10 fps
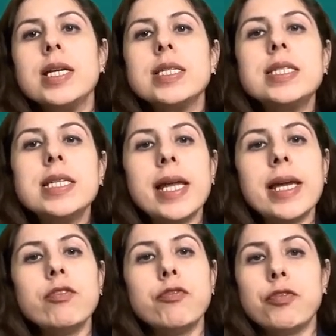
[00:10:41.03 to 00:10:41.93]

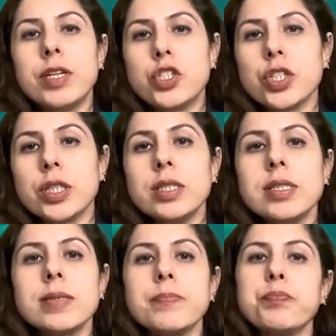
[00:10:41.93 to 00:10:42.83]
Delaying features
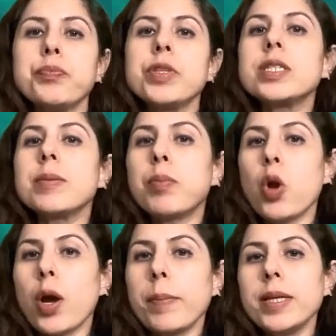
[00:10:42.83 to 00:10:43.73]

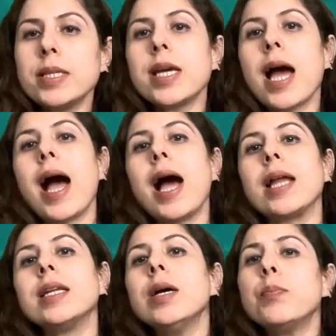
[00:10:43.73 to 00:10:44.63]
deployment and
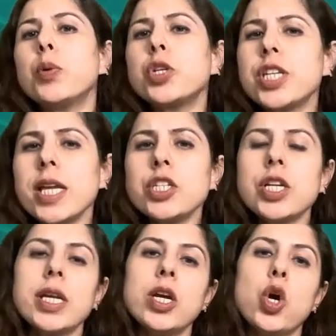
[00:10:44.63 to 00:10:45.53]

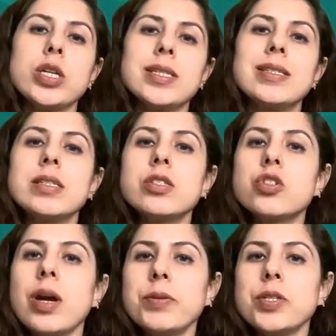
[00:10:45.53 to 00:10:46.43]
potentially causing
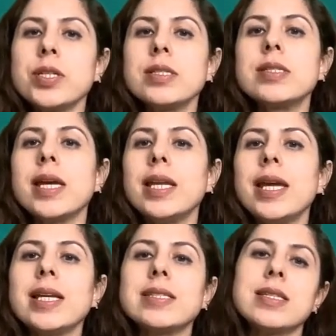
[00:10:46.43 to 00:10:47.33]
disruptions in
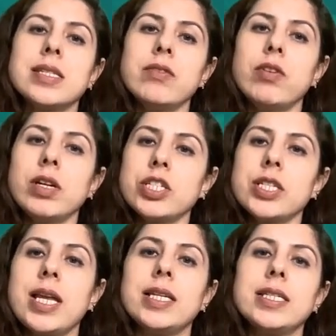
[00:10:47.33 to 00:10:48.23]
existing
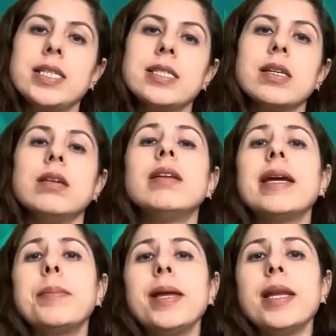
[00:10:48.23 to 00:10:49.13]
functionalities like
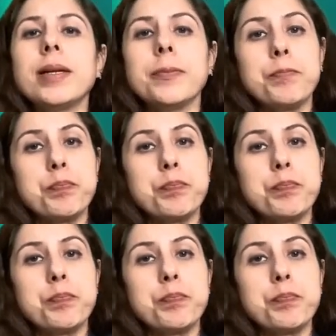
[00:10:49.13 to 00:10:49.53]
billing.